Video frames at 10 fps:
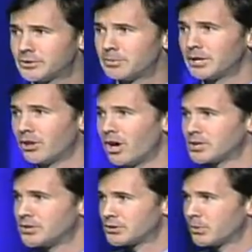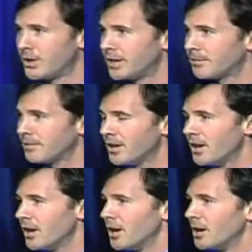that are being launched this week.
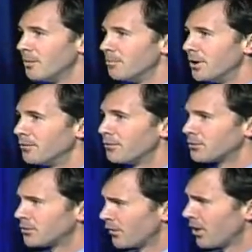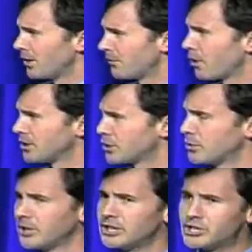But for us to
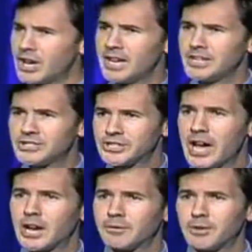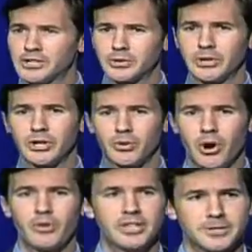really change scouting, for us to really
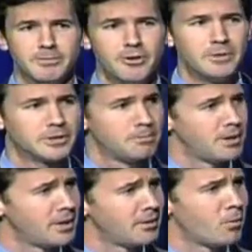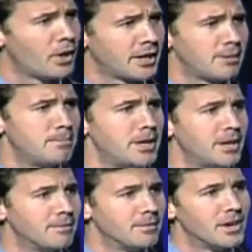grow this movement to be what it can
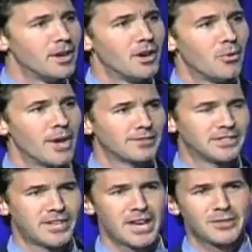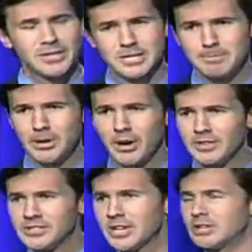be, we have to take this spirit,
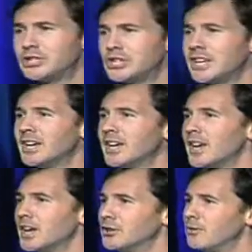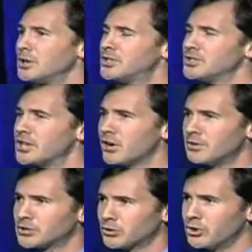this energy and devotion that's here in
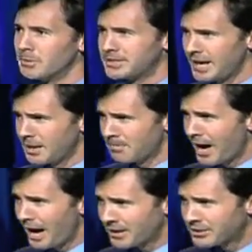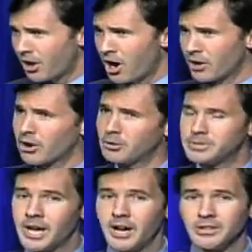this room and take it back to all our
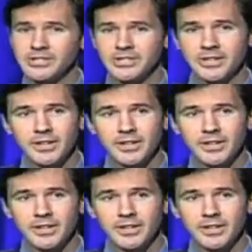hometowns,